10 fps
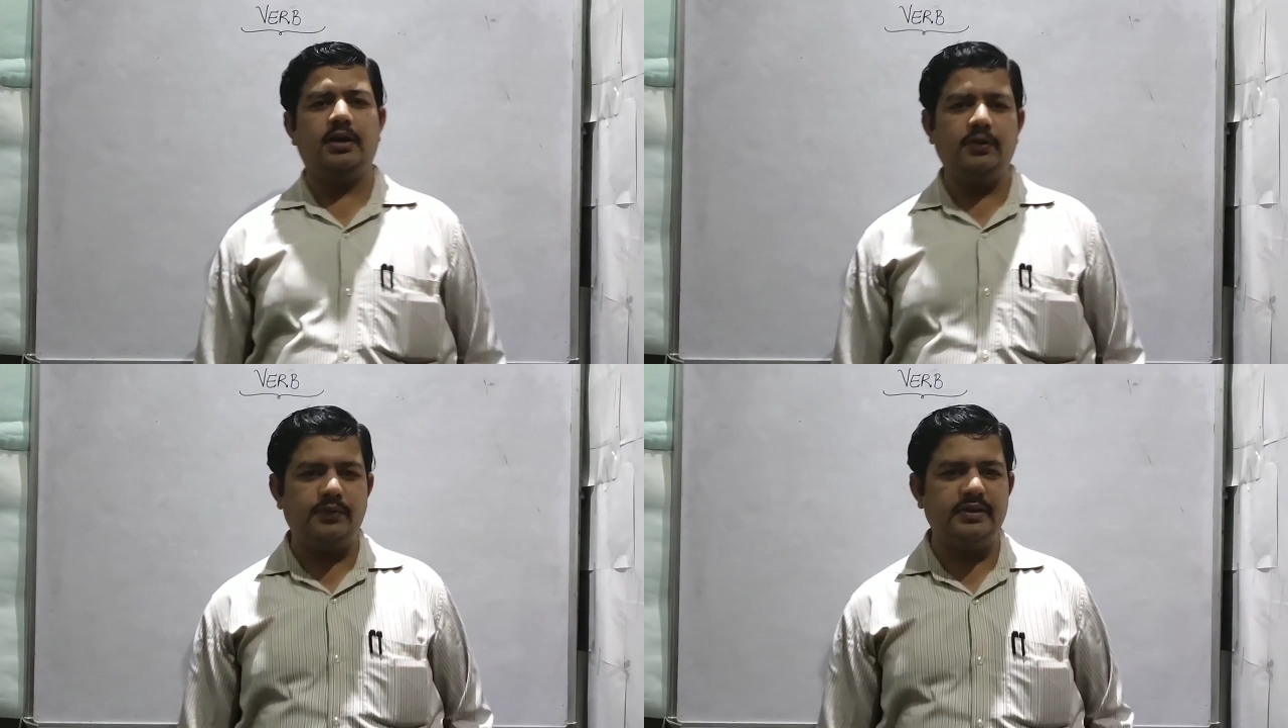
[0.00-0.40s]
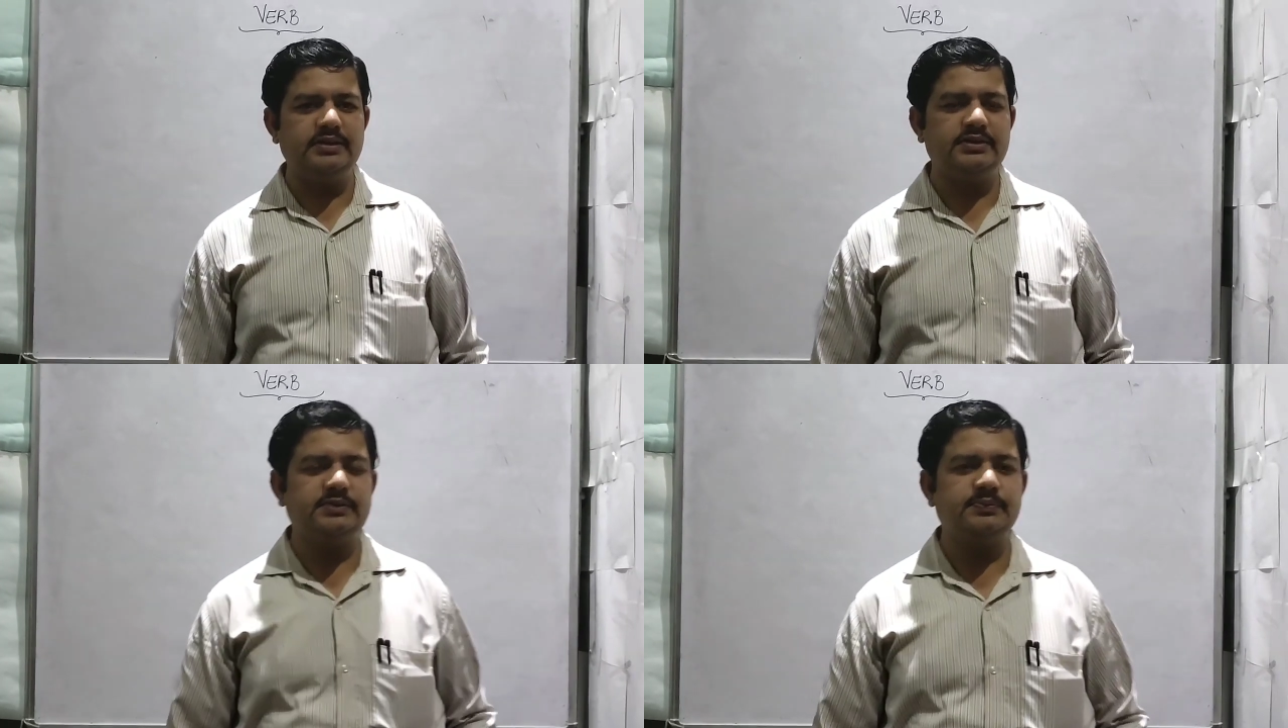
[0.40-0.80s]
Hello
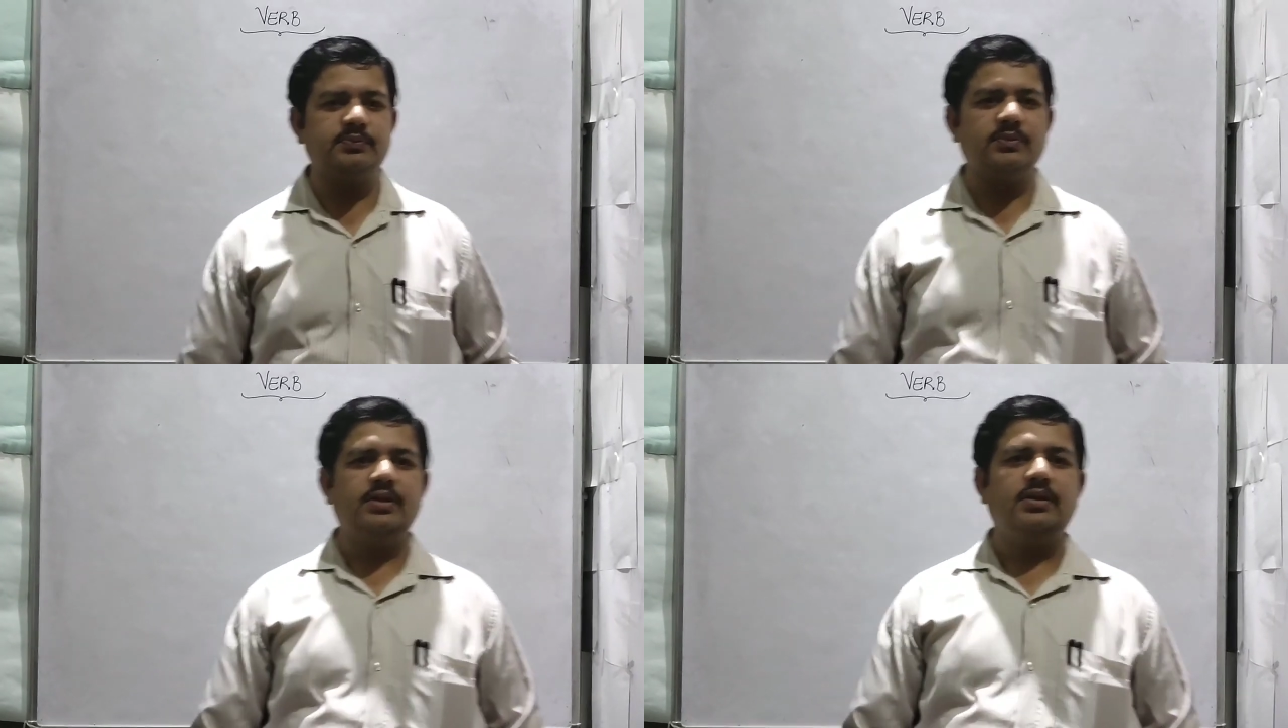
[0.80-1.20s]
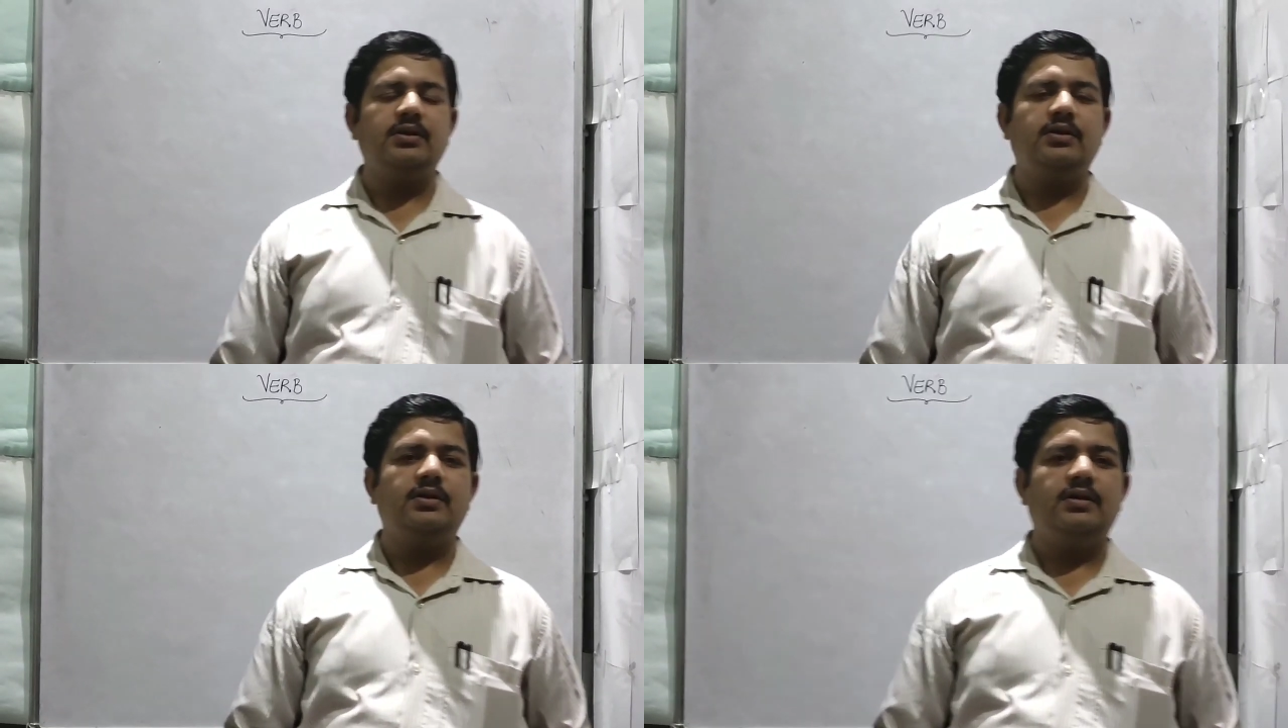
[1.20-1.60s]
friends,
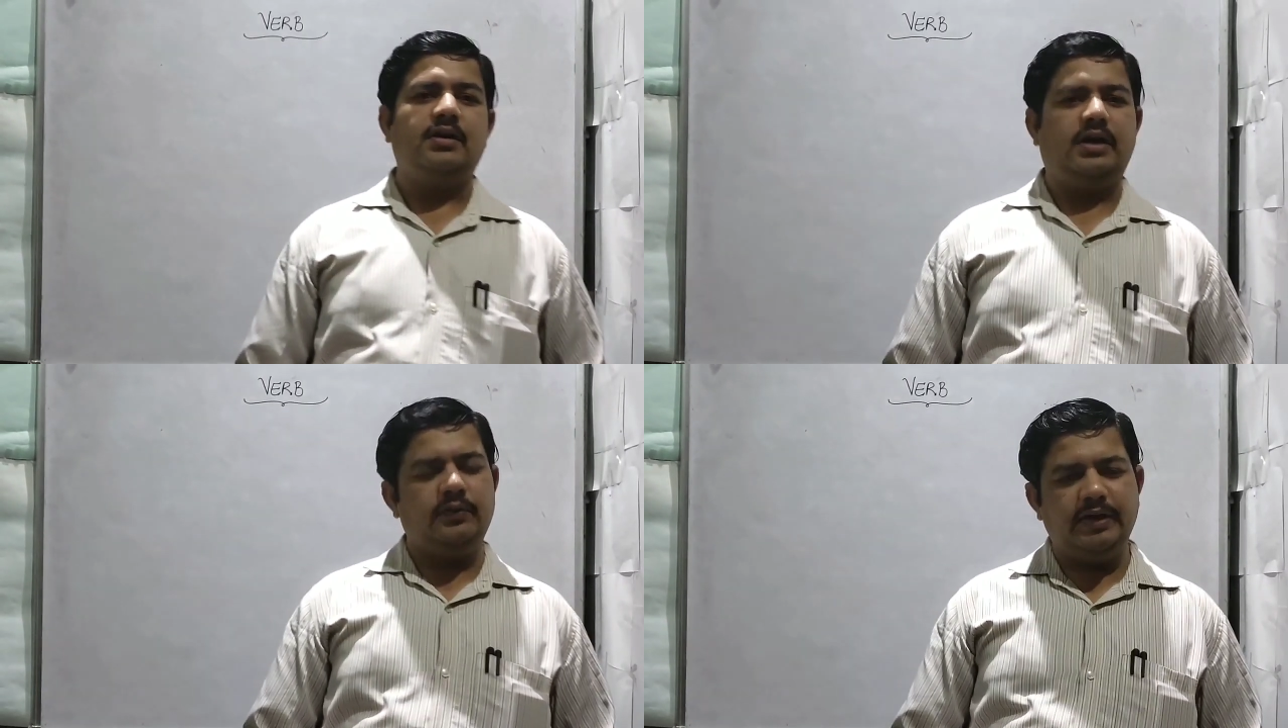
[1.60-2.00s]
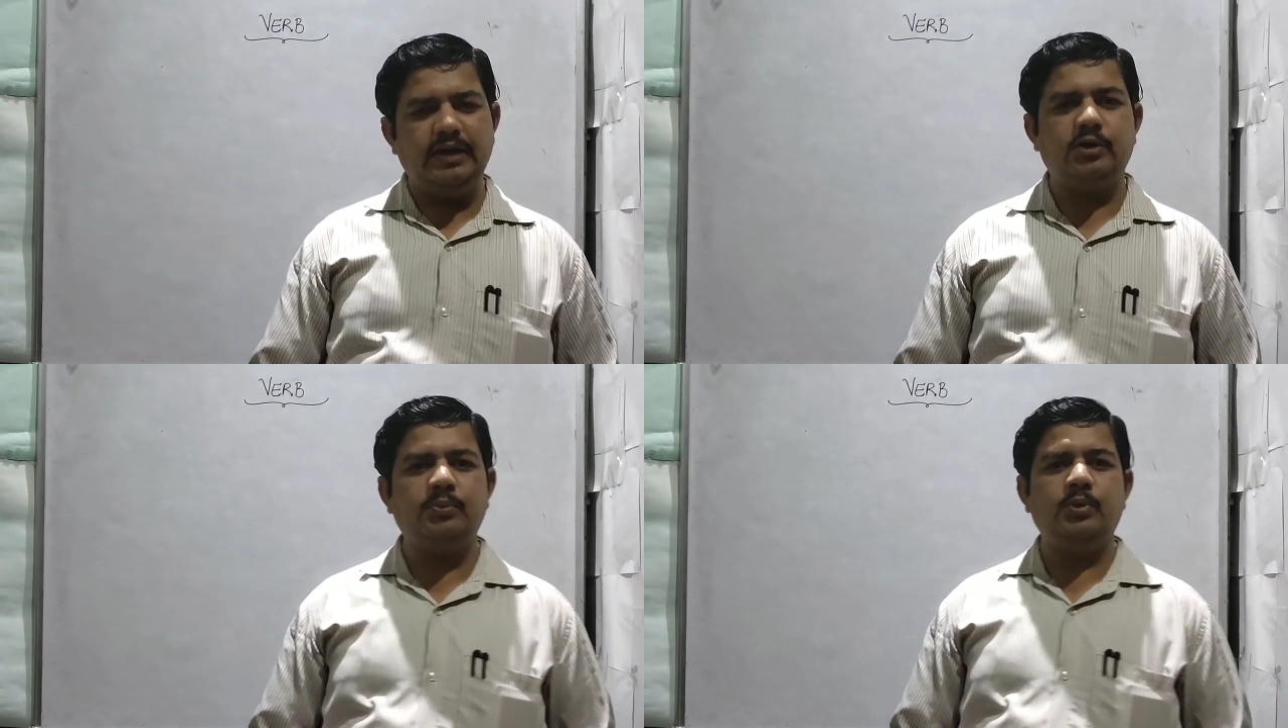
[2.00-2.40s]
I
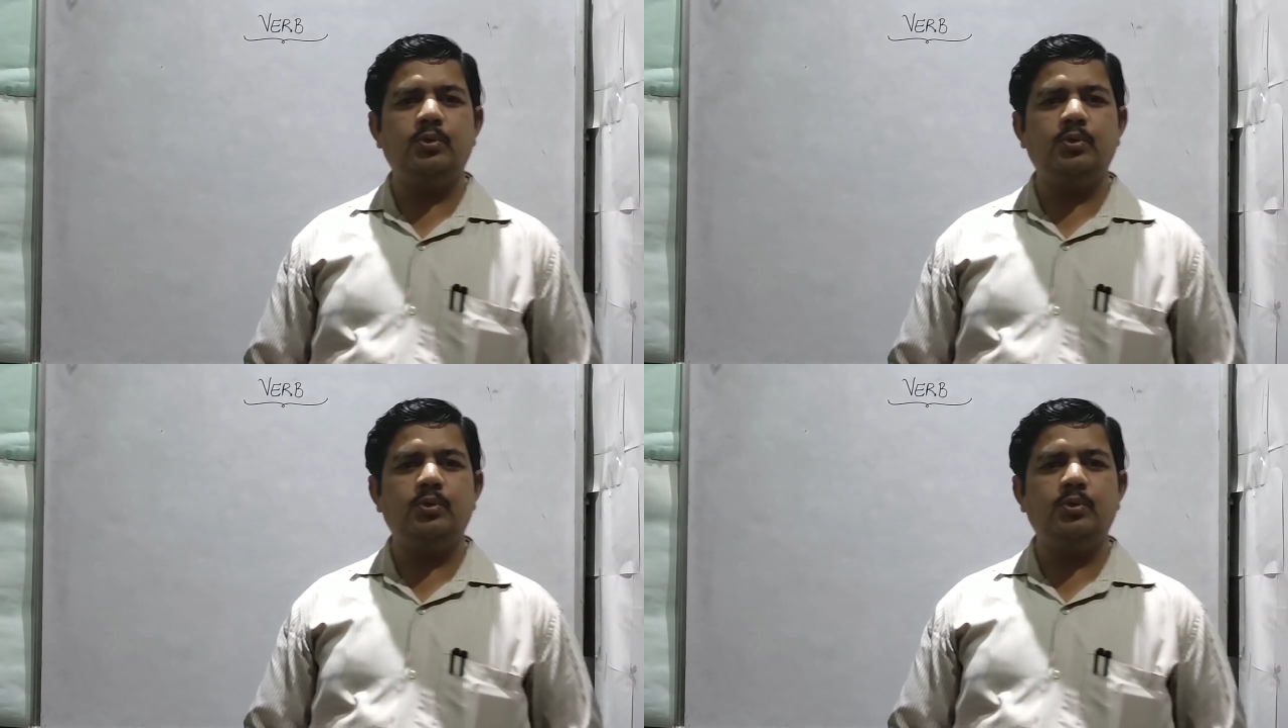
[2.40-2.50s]
welcome